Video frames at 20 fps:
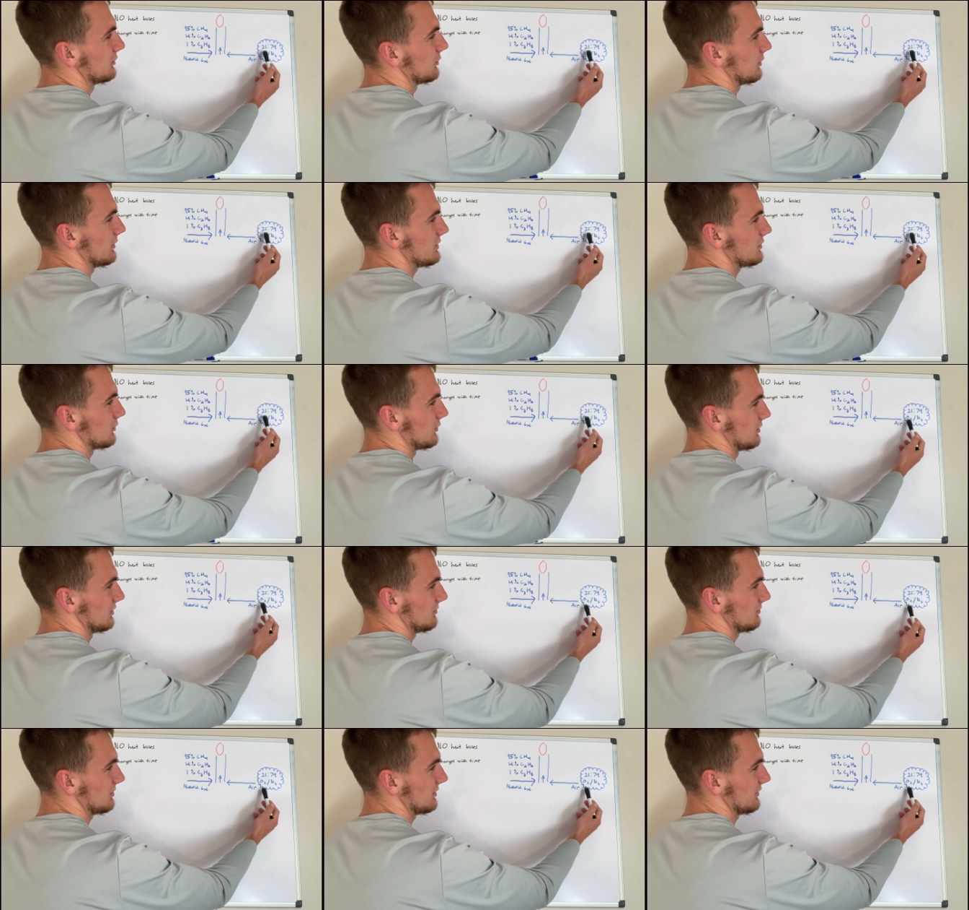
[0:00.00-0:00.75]

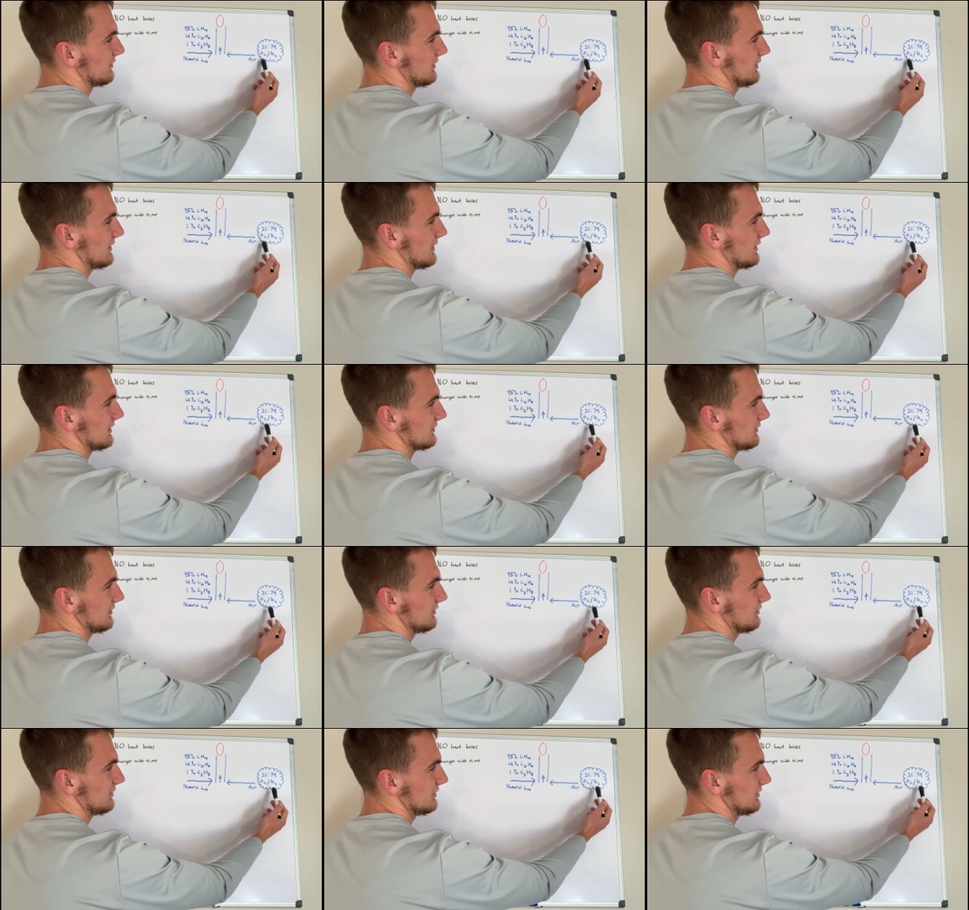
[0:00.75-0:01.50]
21% uh,
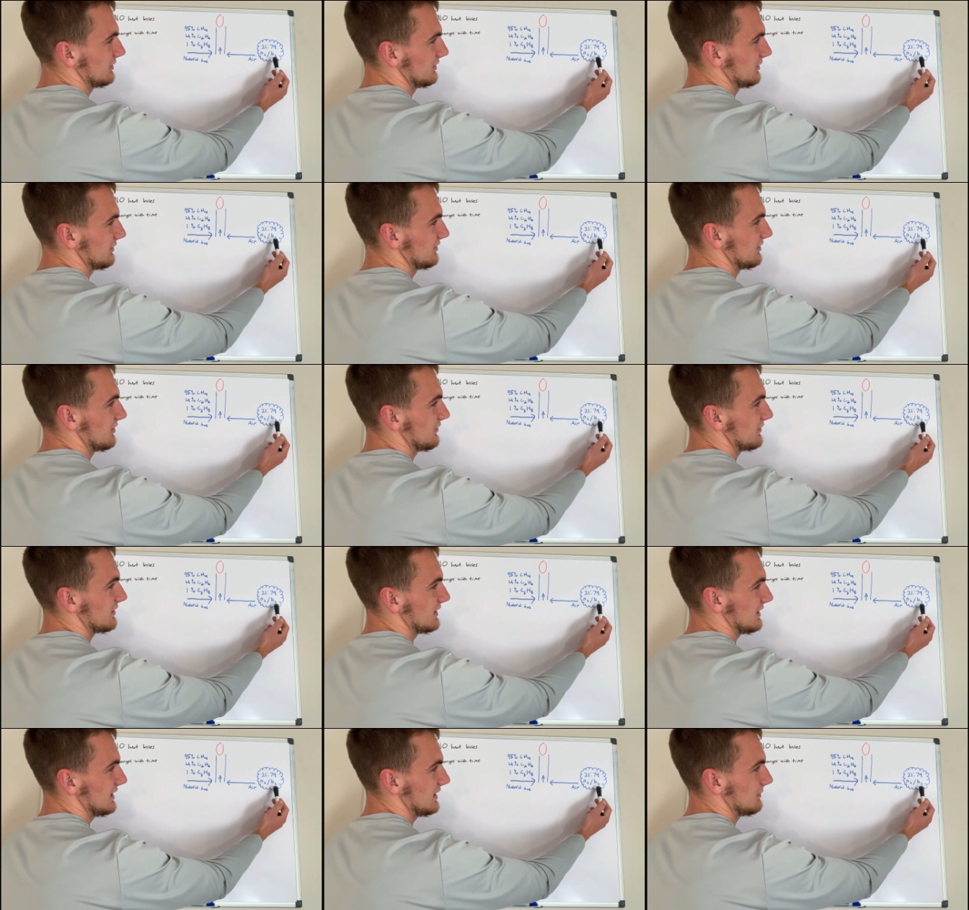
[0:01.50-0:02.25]
oxygen,
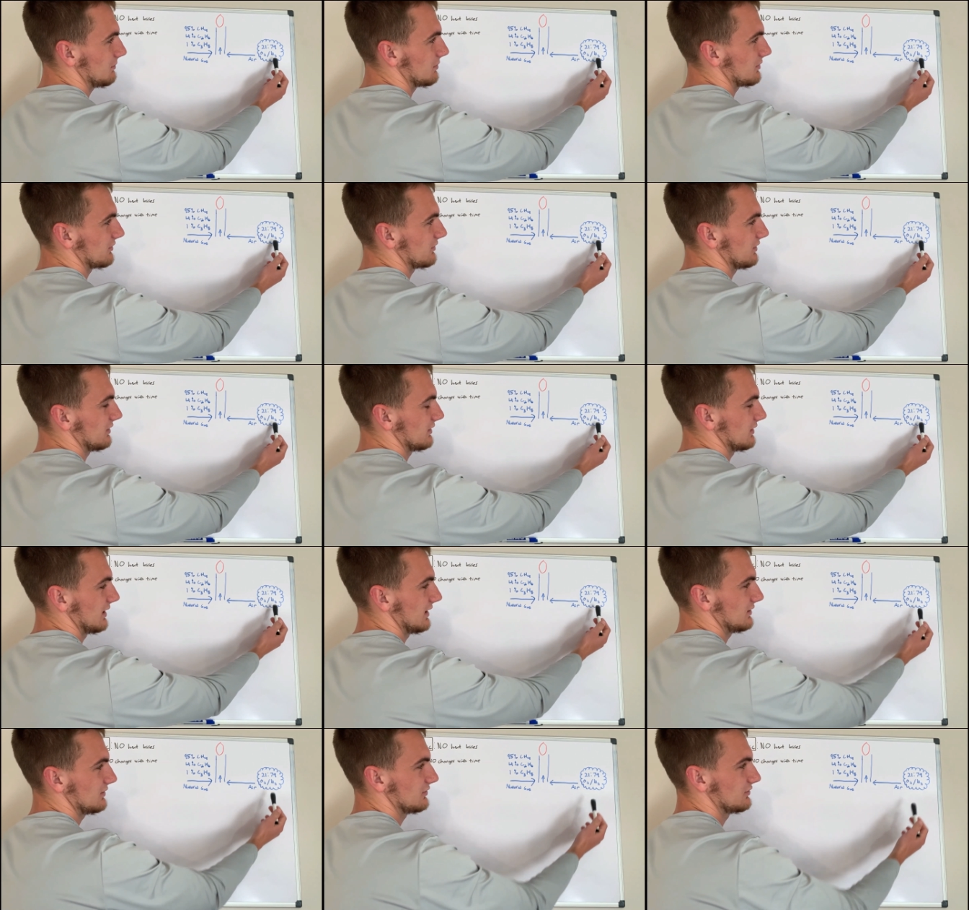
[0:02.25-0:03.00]
78%
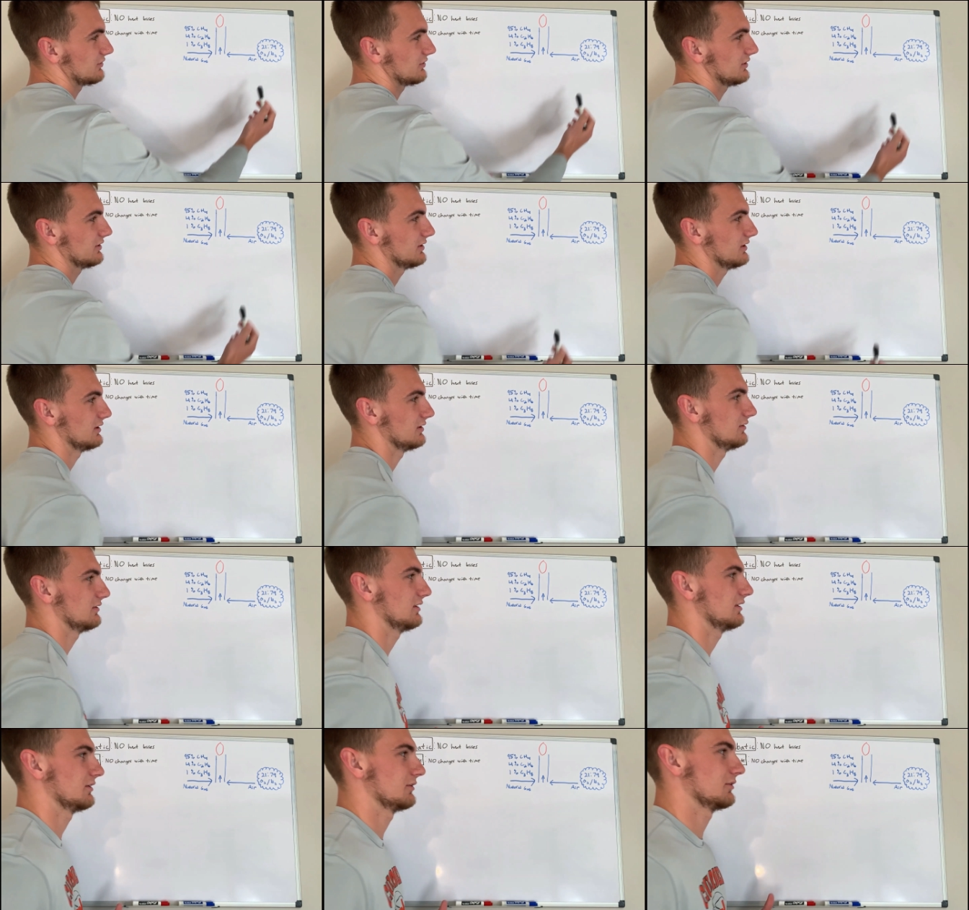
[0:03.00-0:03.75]
nitrogen,
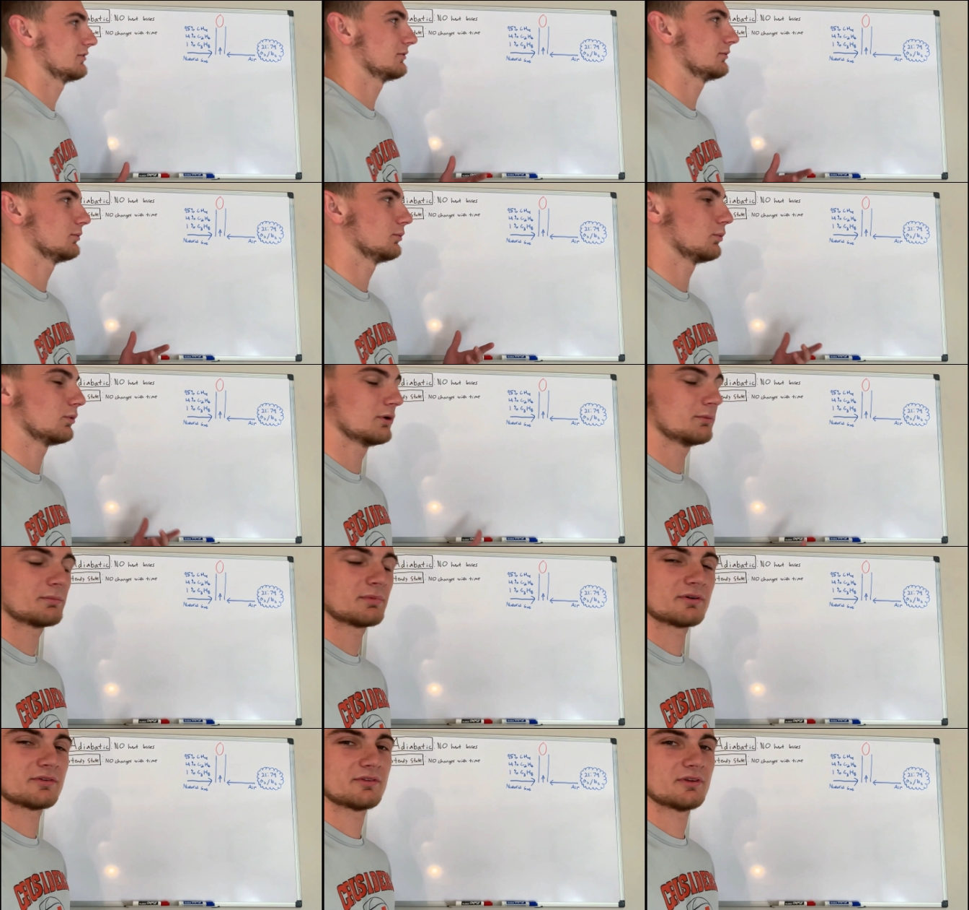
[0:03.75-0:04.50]
and the
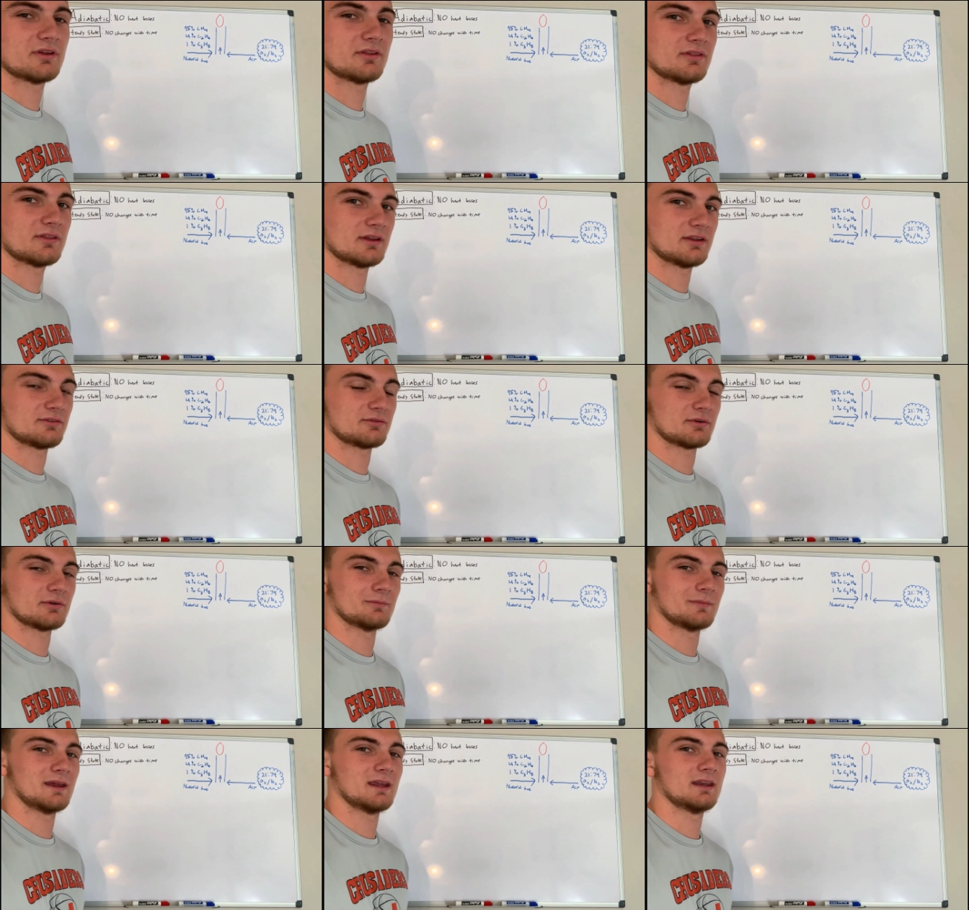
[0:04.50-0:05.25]
1%
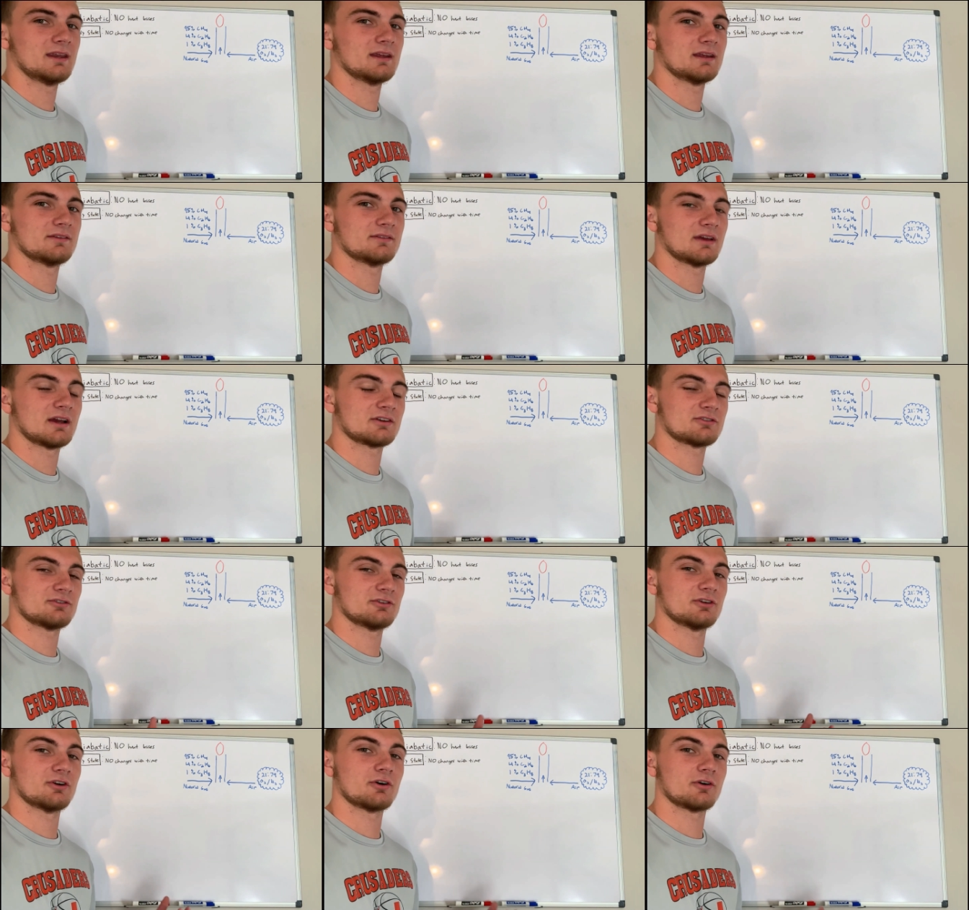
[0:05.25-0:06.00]
that's remaining is
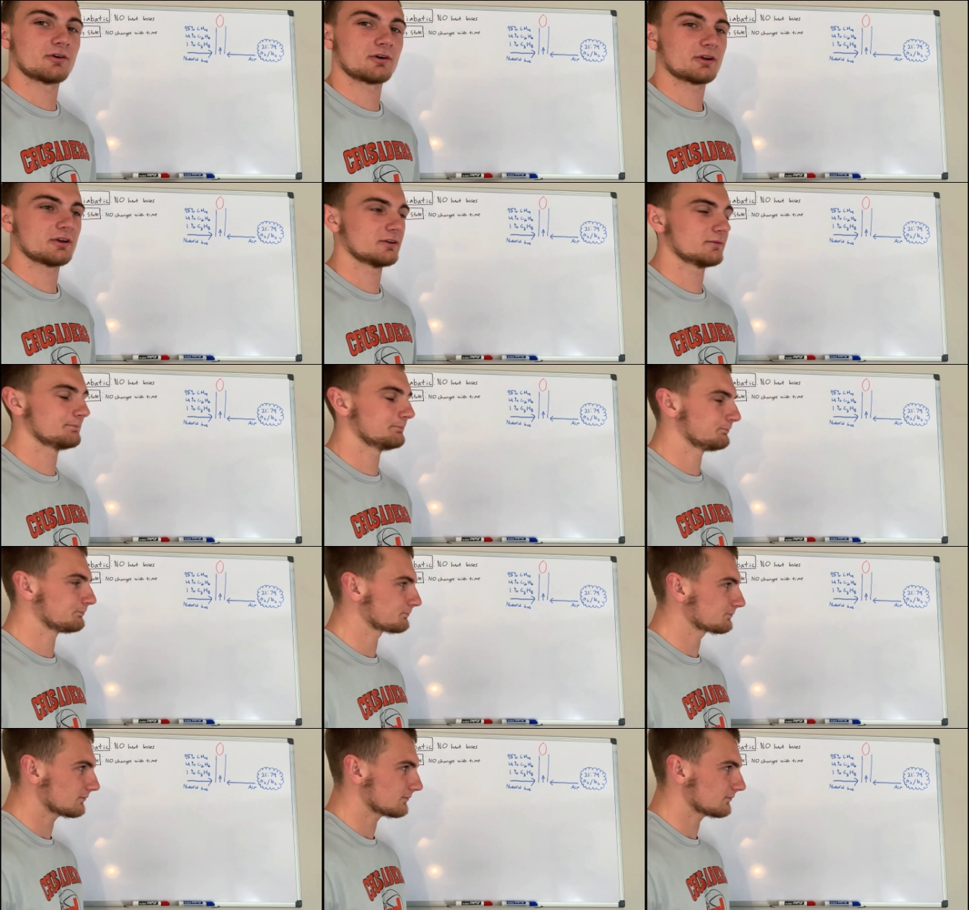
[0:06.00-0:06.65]
actually argon.